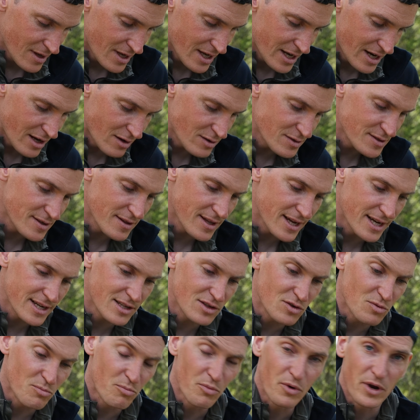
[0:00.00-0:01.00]
And I also
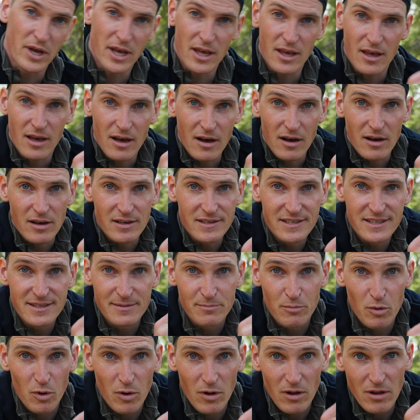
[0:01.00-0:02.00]
like to bring a
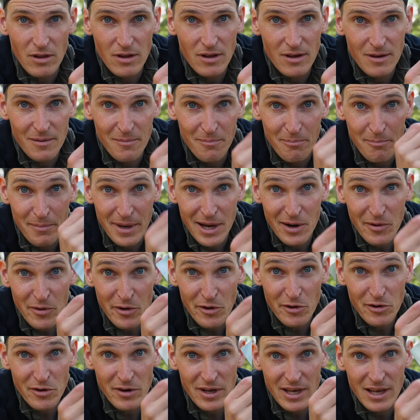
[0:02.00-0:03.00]
small
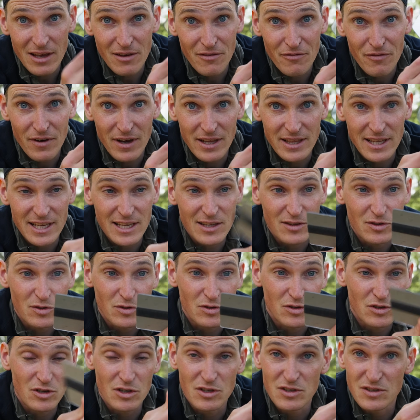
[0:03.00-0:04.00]
mirror if I need
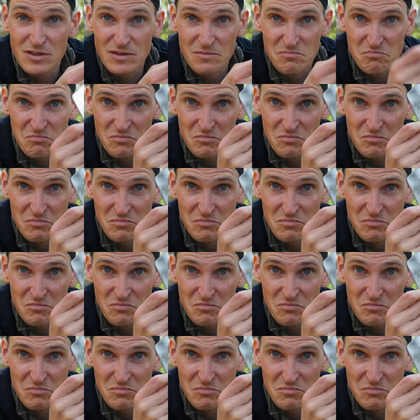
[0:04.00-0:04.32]
to just